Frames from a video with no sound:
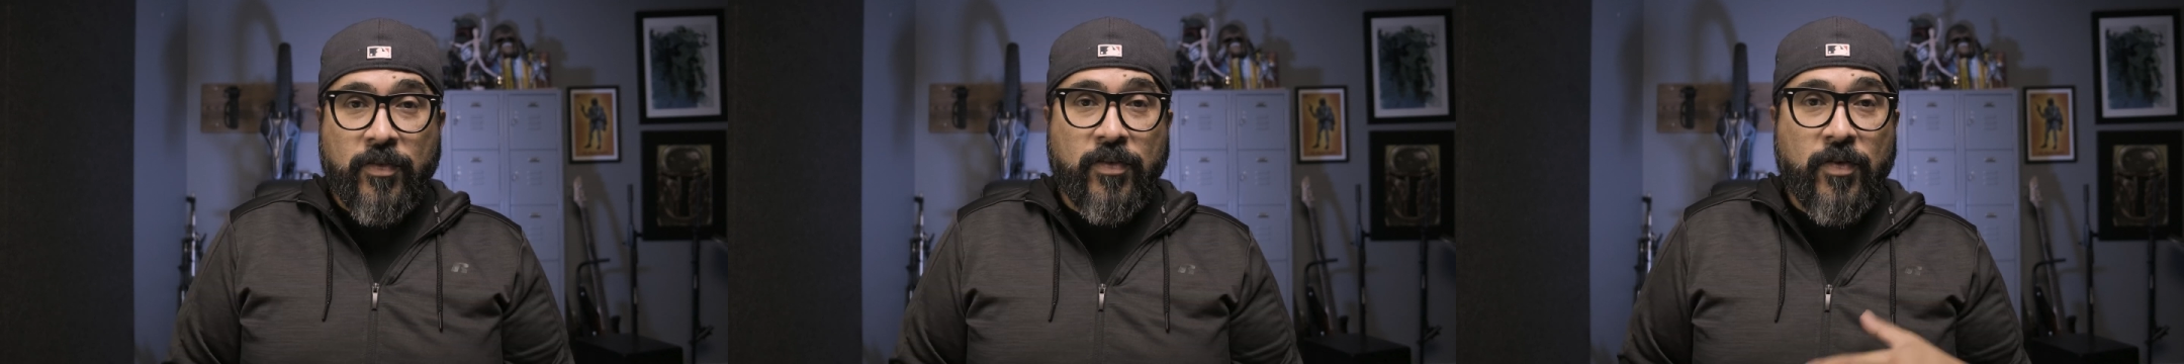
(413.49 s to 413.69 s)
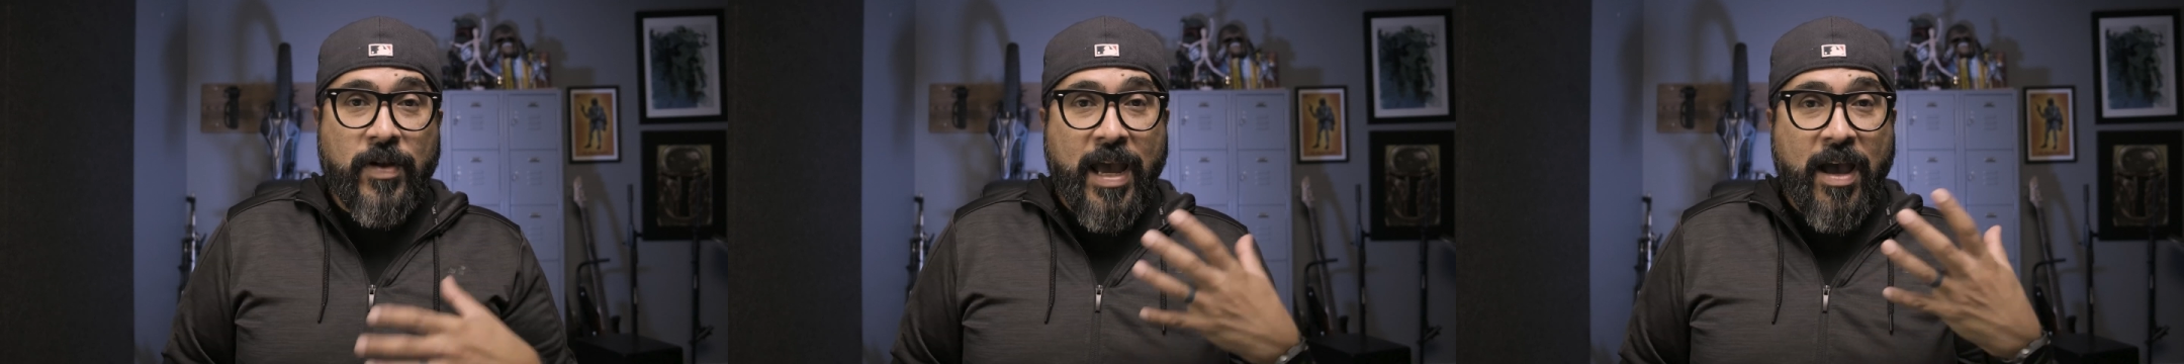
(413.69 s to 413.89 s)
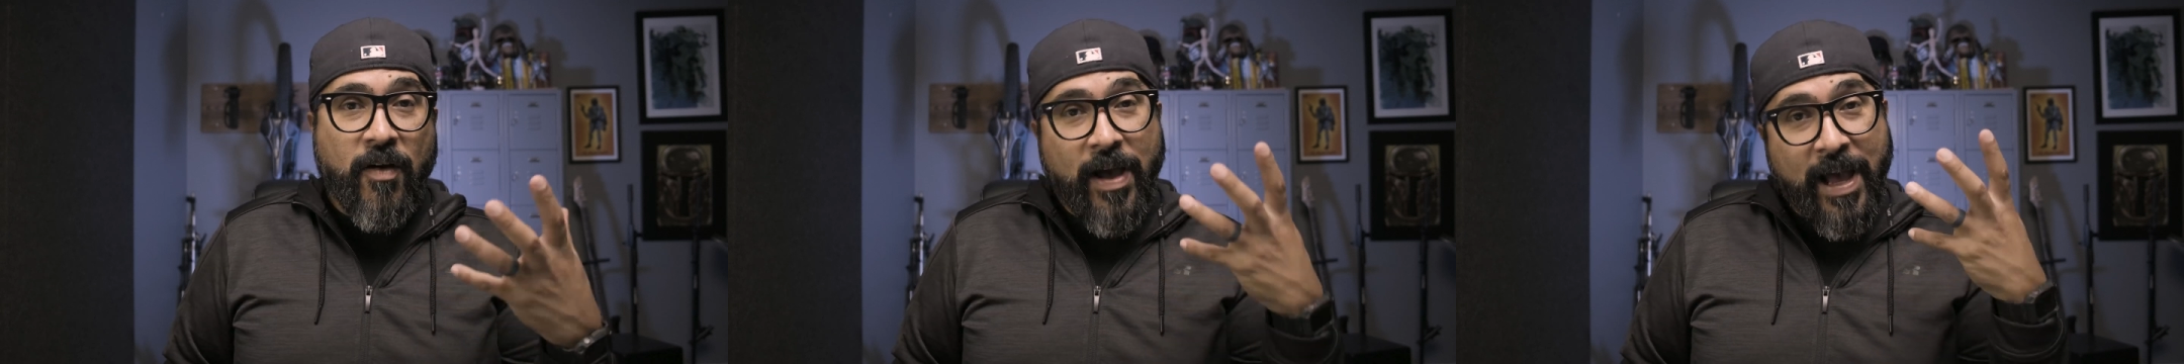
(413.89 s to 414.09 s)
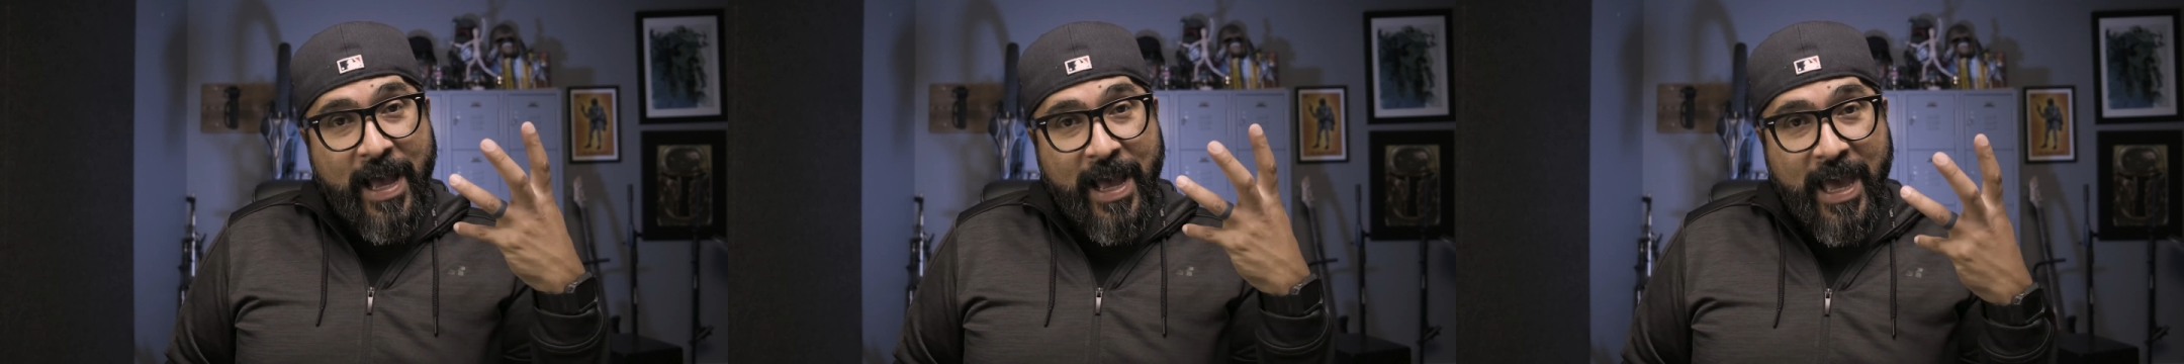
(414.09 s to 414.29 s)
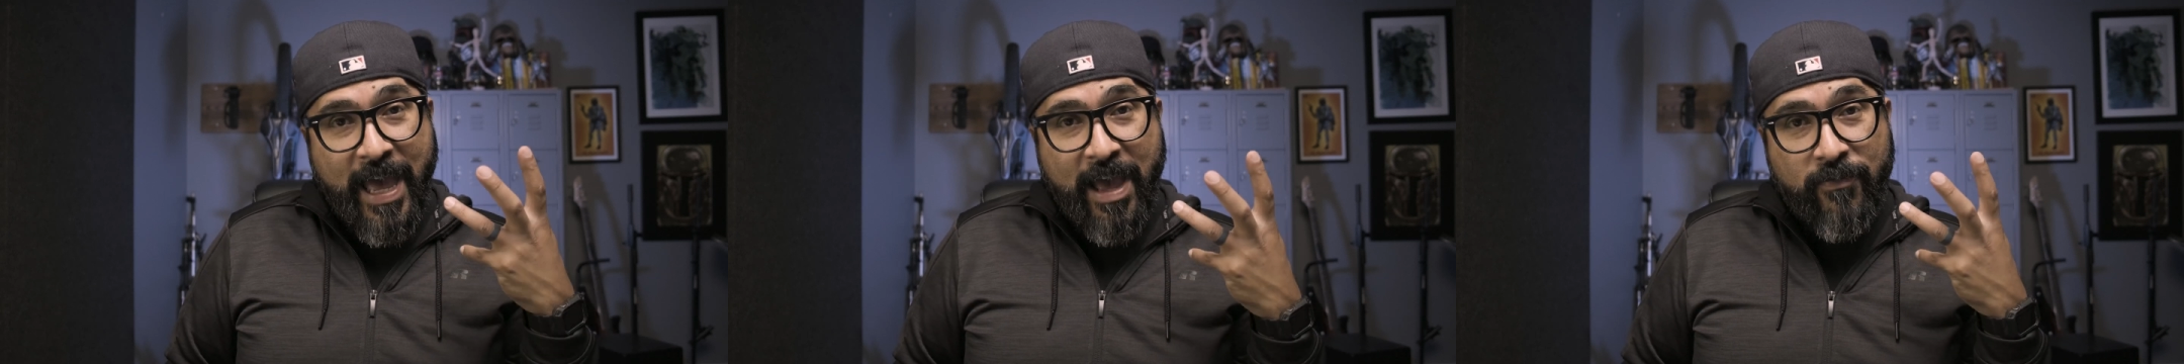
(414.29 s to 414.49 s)
So now
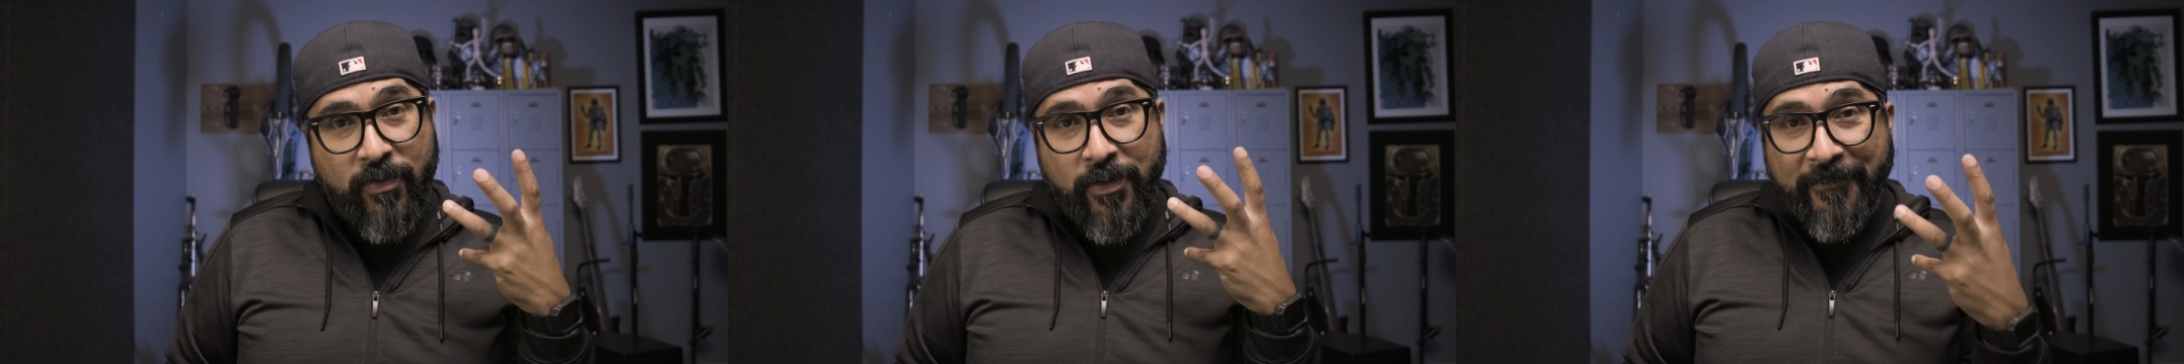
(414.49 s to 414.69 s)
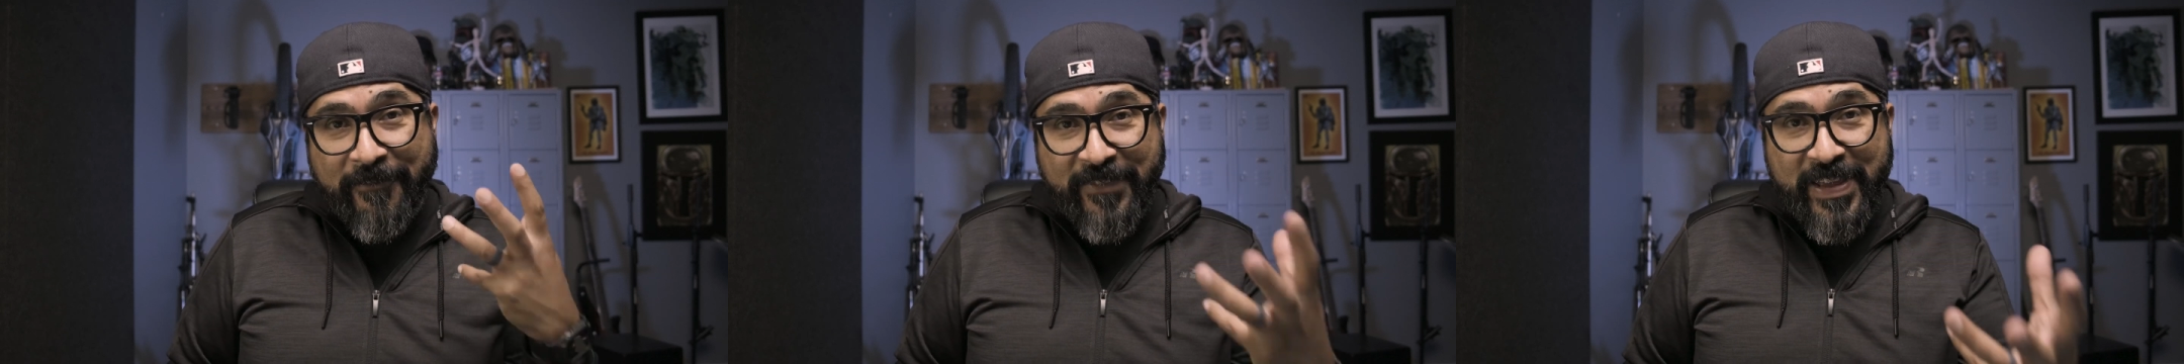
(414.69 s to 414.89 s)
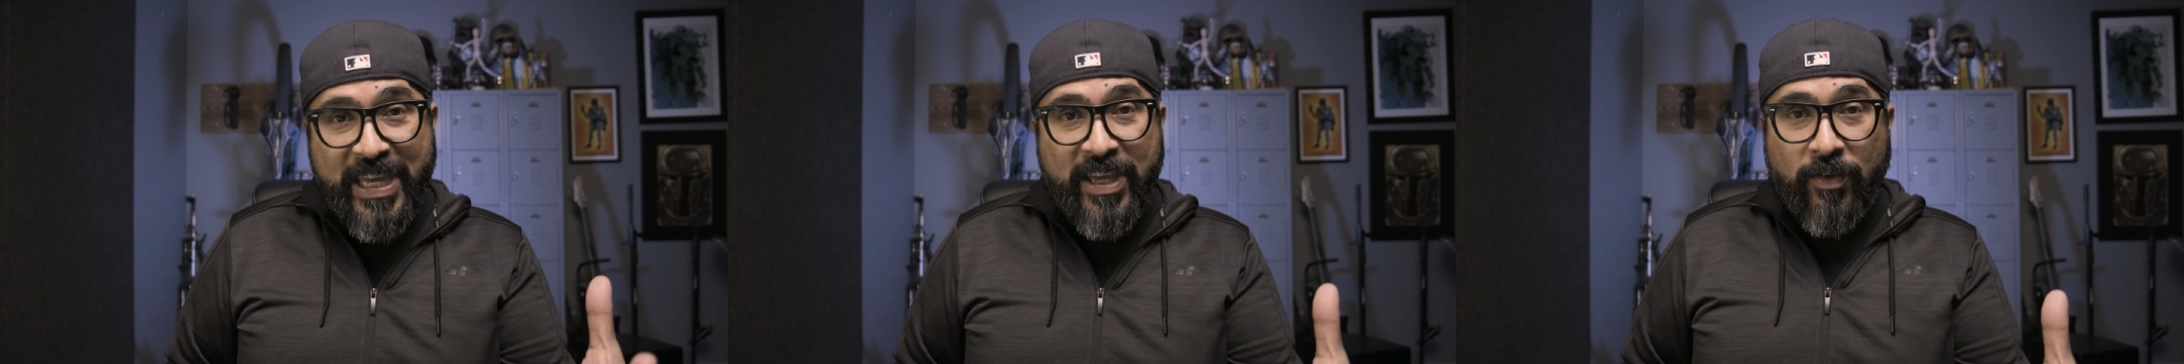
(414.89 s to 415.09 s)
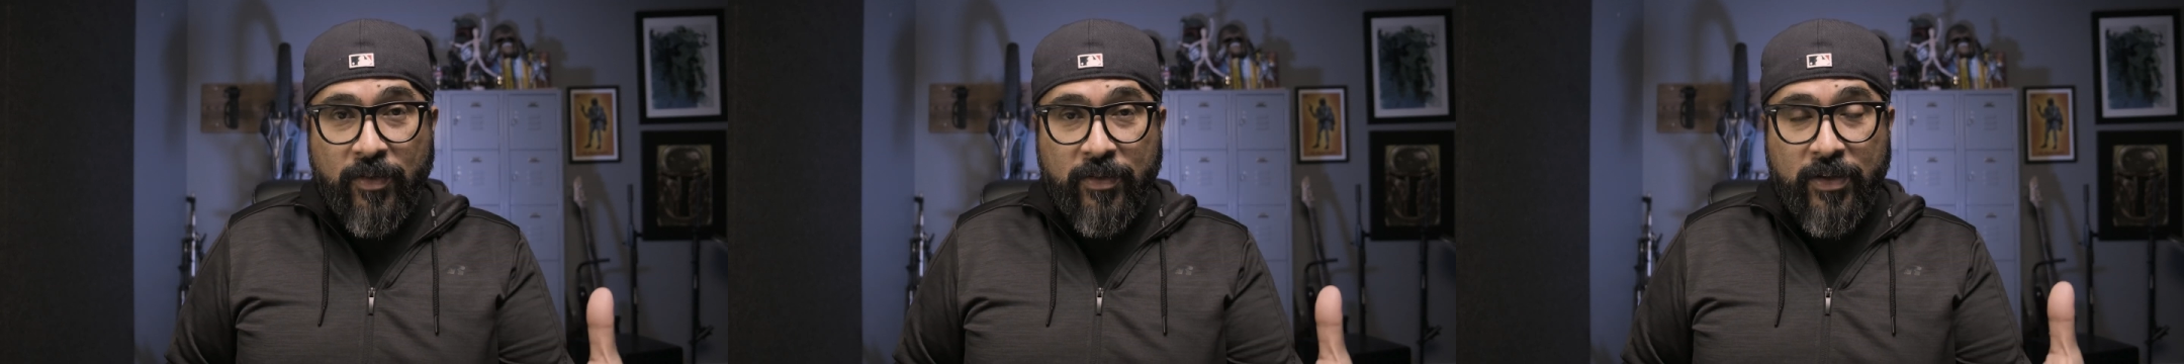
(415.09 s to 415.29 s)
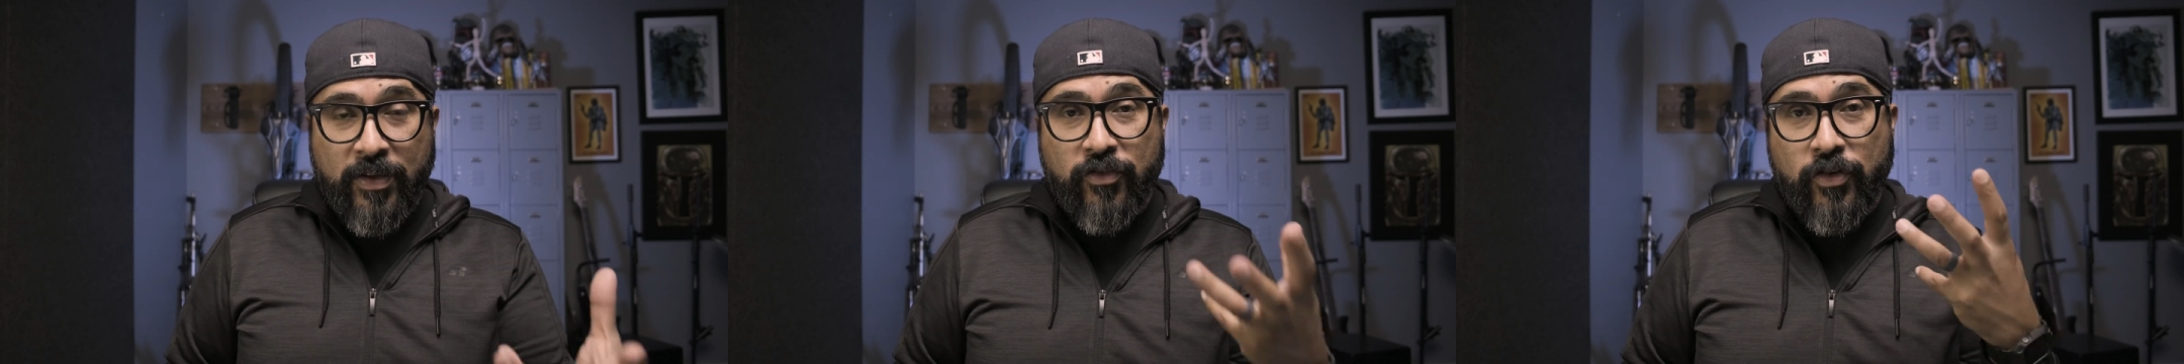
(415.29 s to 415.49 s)
I have revealed